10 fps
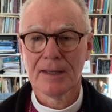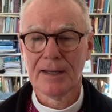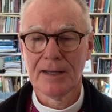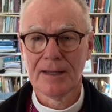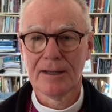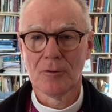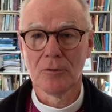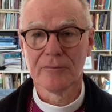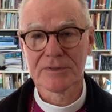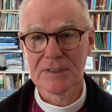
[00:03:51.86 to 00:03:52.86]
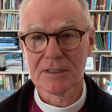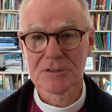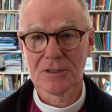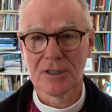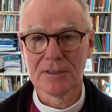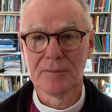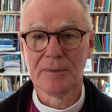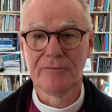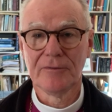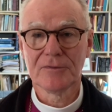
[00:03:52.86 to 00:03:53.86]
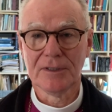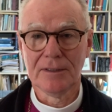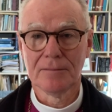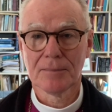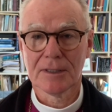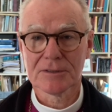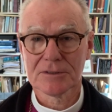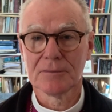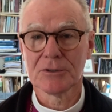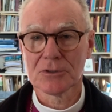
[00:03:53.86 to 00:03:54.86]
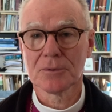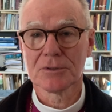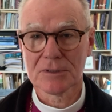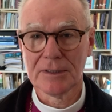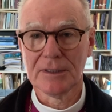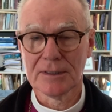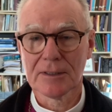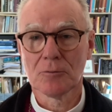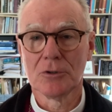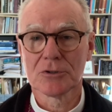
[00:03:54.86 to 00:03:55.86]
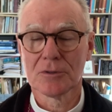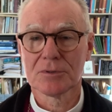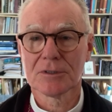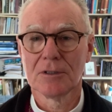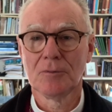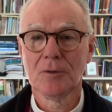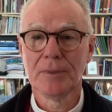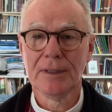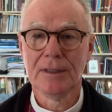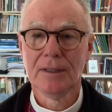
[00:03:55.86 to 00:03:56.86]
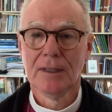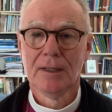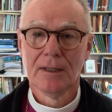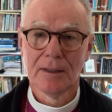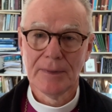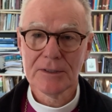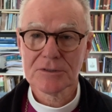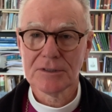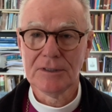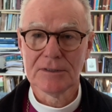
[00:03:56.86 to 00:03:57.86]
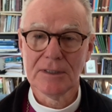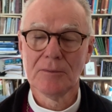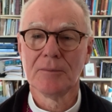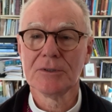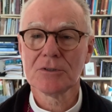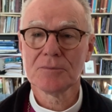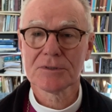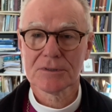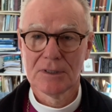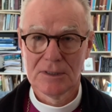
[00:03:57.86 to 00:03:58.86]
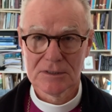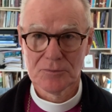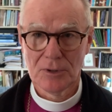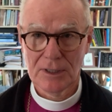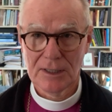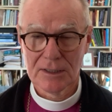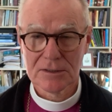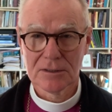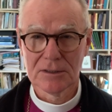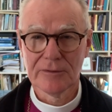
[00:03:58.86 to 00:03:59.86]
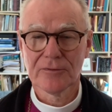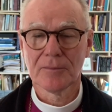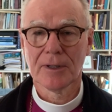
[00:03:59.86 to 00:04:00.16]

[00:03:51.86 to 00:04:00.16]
or if it's outside, there'd be 50 plus the bishop who's leading that worship. So we'll be amongst the team of bishops, spreading out to the different